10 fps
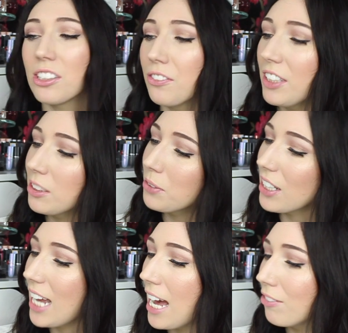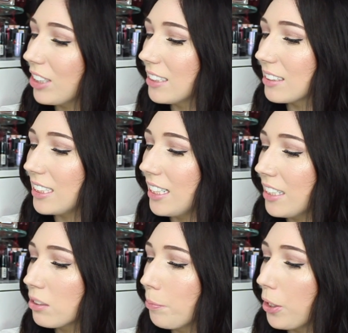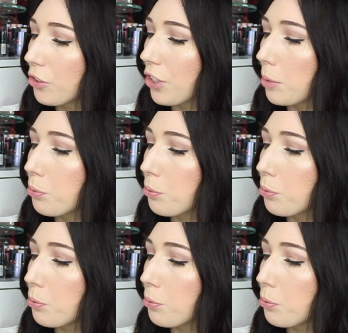So the first one I have is the NYX Micro